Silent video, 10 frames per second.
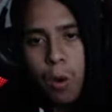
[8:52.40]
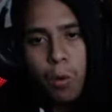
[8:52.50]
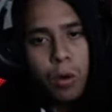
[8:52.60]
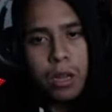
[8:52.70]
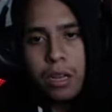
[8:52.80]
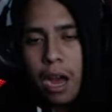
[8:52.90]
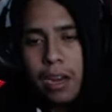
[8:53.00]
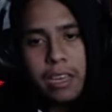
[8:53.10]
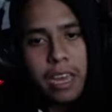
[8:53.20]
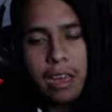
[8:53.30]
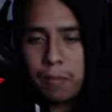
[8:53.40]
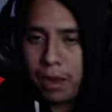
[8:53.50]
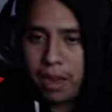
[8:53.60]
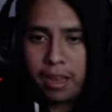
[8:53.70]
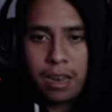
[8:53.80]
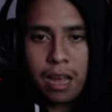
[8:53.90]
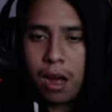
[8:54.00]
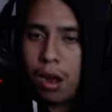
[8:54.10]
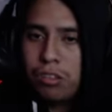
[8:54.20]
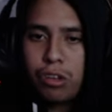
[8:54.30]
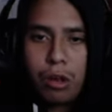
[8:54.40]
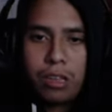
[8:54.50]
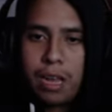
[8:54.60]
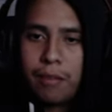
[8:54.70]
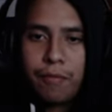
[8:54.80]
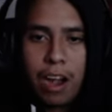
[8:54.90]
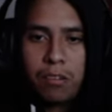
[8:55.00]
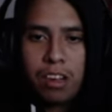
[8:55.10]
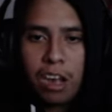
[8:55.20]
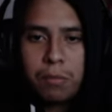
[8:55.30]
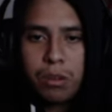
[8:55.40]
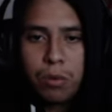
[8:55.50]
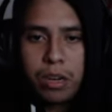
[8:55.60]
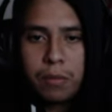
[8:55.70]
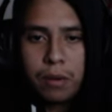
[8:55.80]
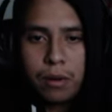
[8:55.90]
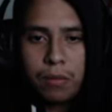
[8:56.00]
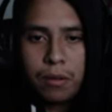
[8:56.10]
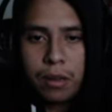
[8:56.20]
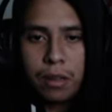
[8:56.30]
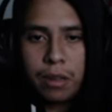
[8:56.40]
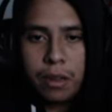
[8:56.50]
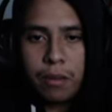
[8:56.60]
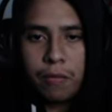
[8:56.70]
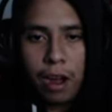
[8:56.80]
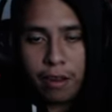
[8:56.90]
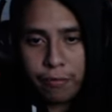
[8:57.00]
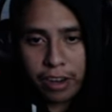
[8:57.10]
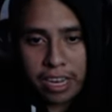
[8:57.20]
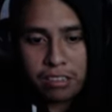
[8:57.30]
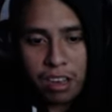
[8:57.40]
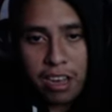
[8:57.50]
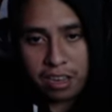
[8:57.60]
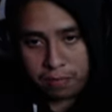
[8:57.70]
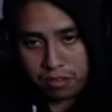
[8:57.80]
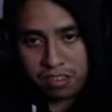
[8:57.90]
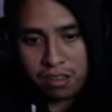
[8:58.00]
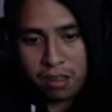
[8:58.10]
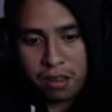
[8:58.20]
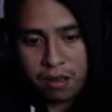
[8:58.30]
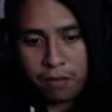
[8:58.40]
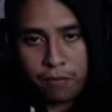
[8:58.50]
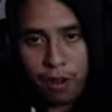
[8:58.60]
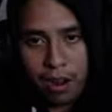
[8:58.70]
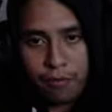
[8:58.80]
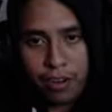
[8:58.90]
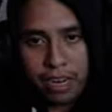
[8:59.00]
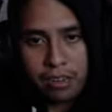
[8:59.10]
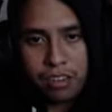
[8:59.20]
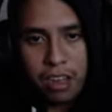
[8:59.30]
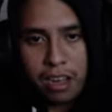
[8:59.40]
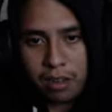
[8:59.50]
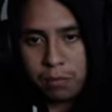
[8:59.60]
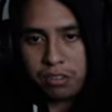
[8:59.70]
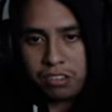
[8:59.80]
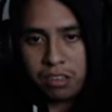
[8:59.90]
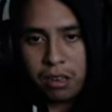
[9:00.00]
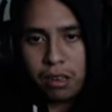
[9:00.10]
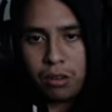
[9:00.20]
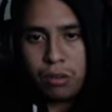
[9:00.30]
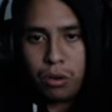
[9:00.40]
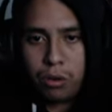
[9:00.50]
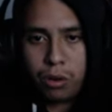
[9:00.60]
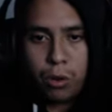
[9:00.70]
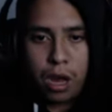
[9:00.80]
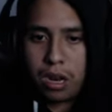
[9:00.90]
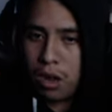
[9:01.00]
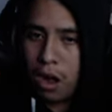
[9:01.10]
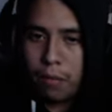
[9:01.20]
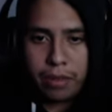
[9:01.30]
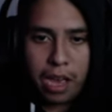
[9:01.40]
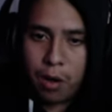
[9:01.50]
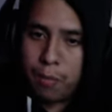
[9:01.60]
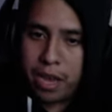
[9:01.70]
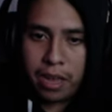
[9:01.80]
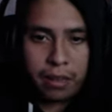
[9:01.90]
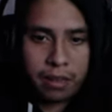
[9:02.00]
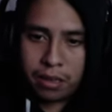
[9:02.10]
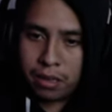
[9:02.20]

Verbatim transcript: Whoa. Not again, man. I saw you like five times already, bro. Five freaking times. Five freaking times. Dude, you gotta calm down, man.